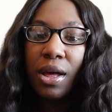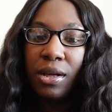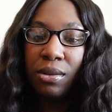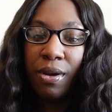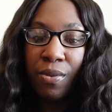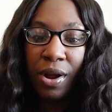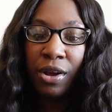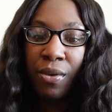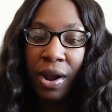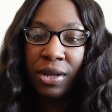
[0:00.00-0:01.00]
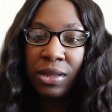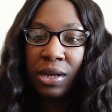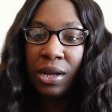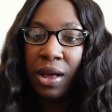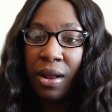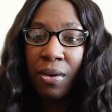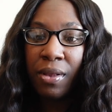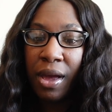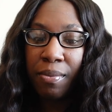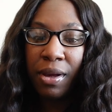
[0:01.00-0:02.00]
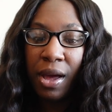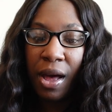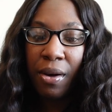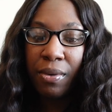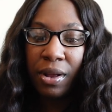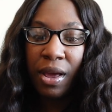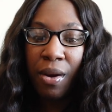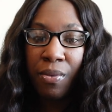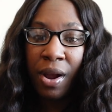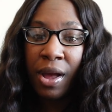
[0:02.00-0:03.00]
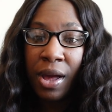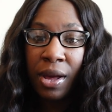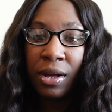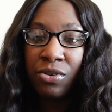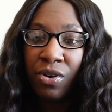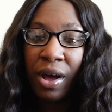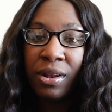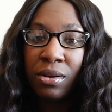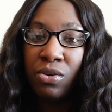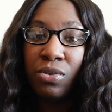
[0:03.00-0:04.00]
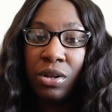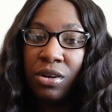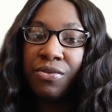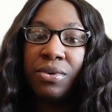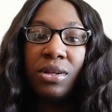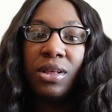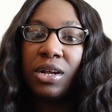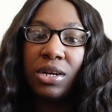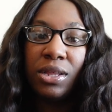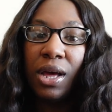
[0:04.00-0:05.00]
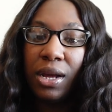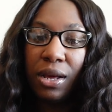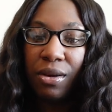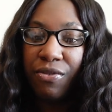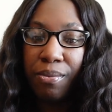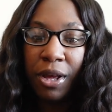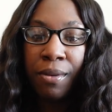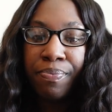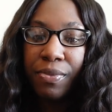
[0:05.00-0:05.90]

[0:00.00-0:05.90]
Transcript: it's been raining crazy. And I don't like being out in that rain trying to do deliveries. That just ain't it for me.